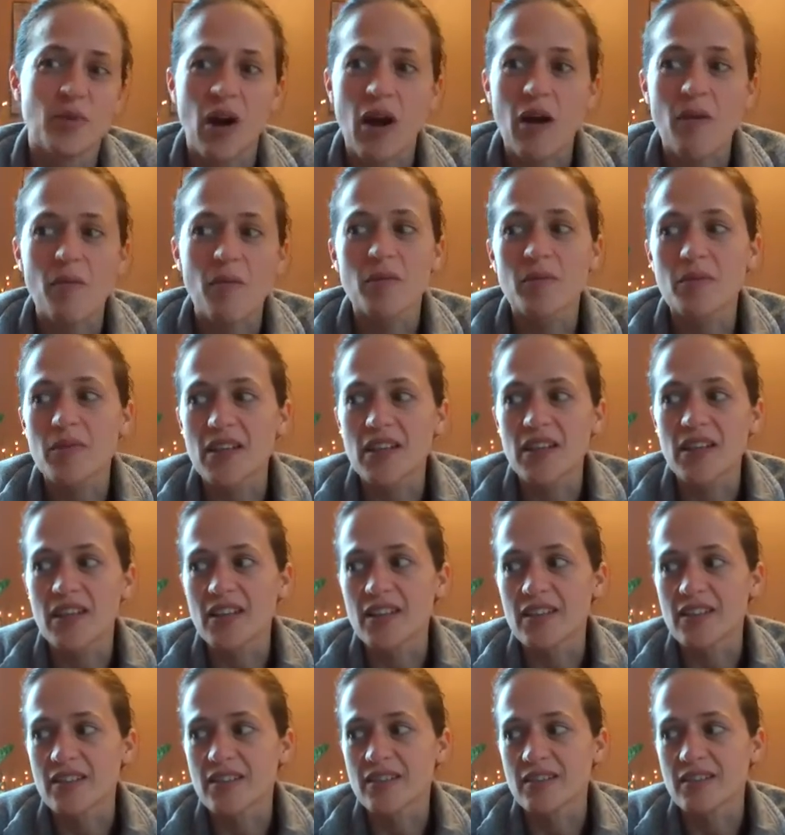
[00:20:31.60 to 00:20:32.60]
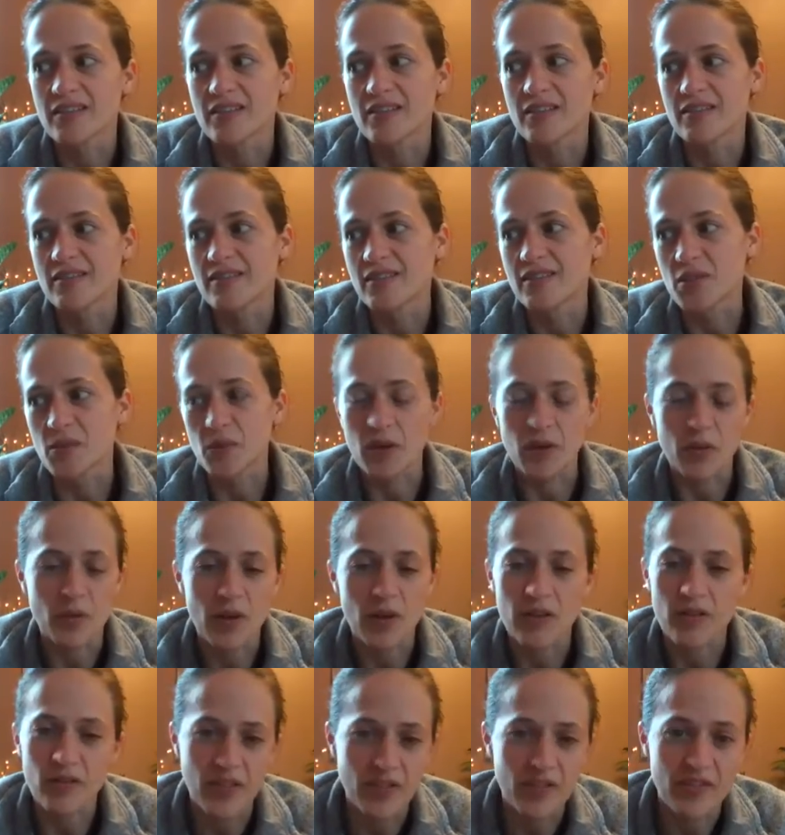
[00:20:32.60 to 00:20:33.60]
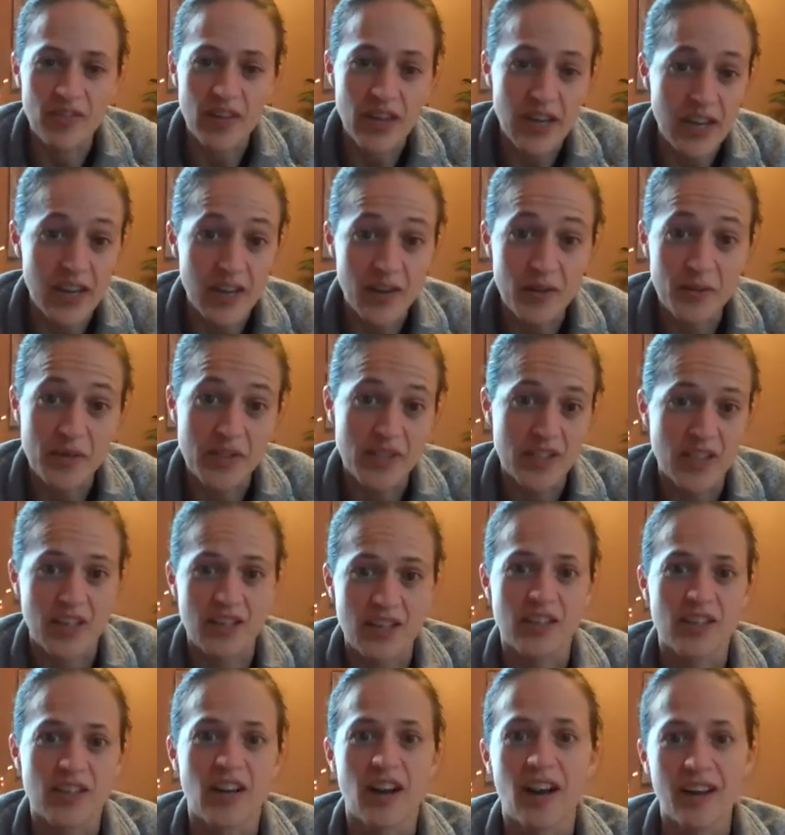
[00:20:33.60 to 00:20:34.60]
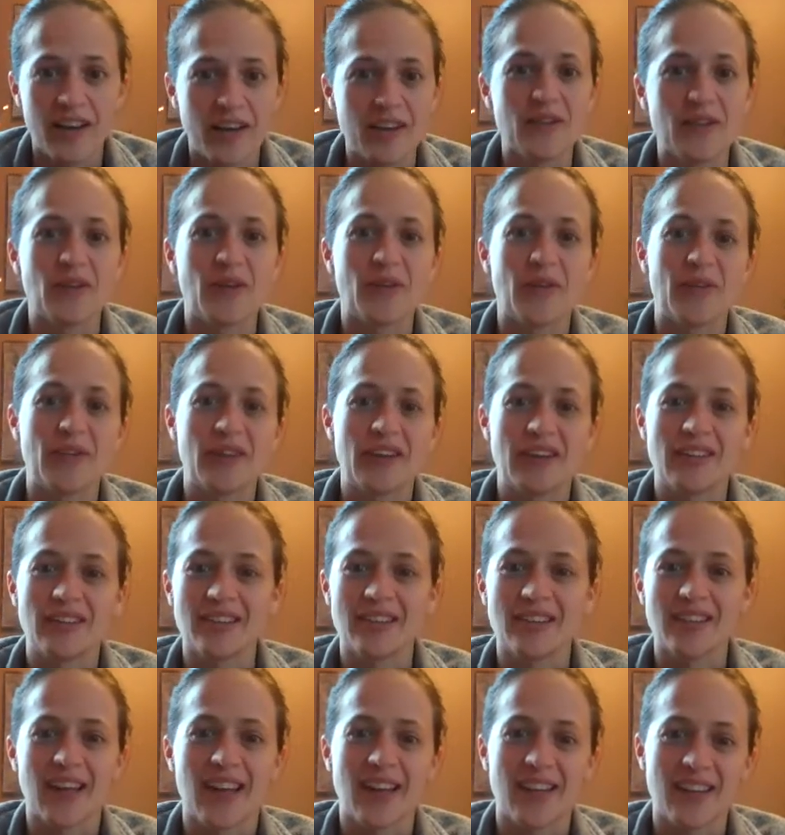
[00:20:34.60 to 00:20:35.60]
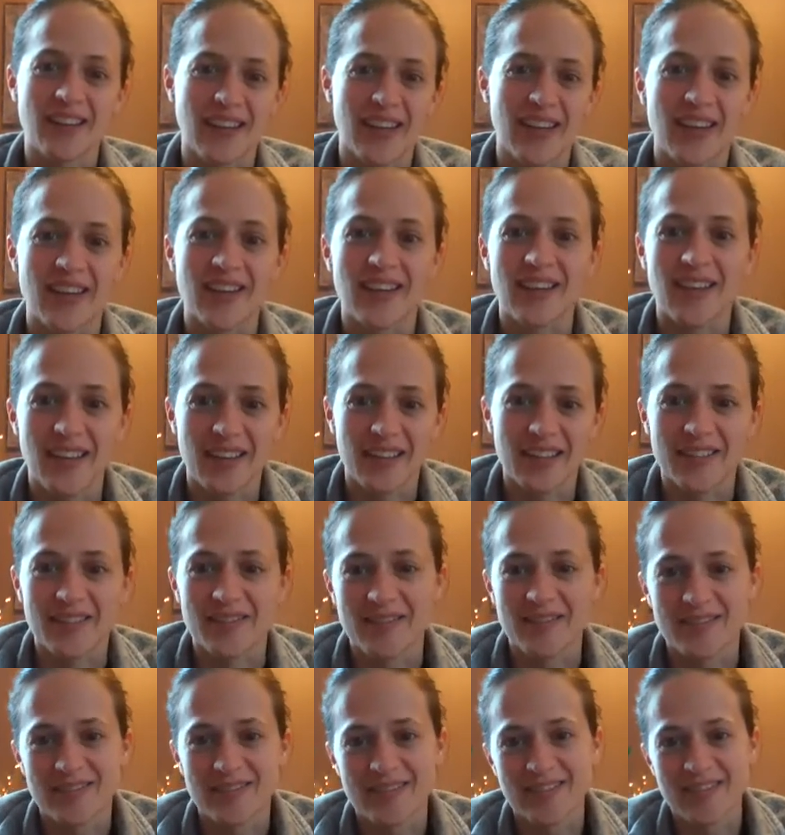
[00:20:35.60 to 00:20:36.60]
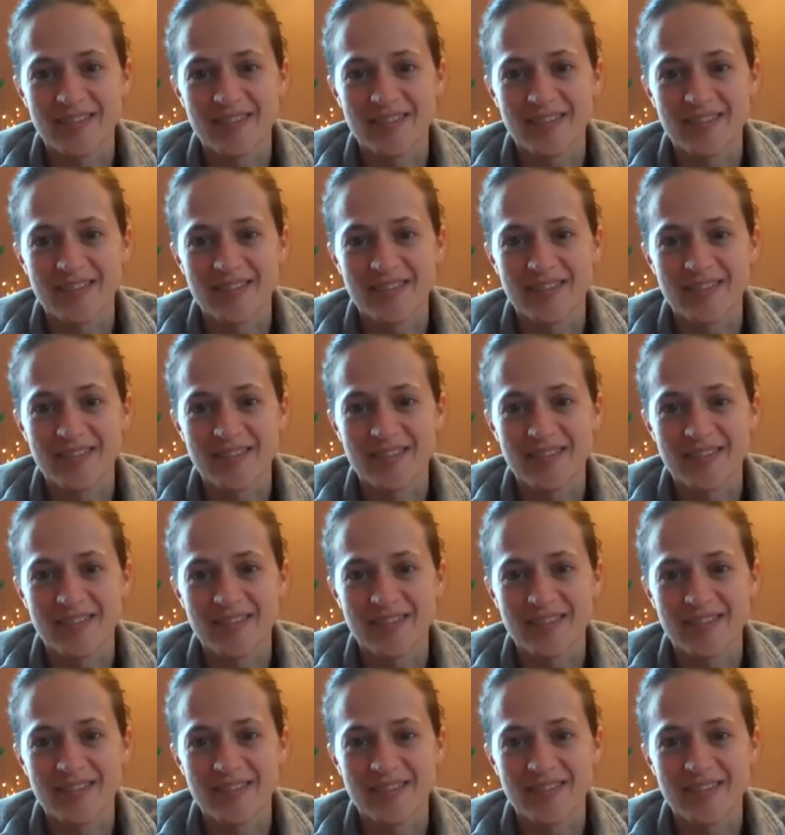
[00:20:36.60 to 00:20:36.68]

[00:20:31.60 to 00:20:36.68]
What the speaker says: probably doing work for free, which I should not, you know, like staying late and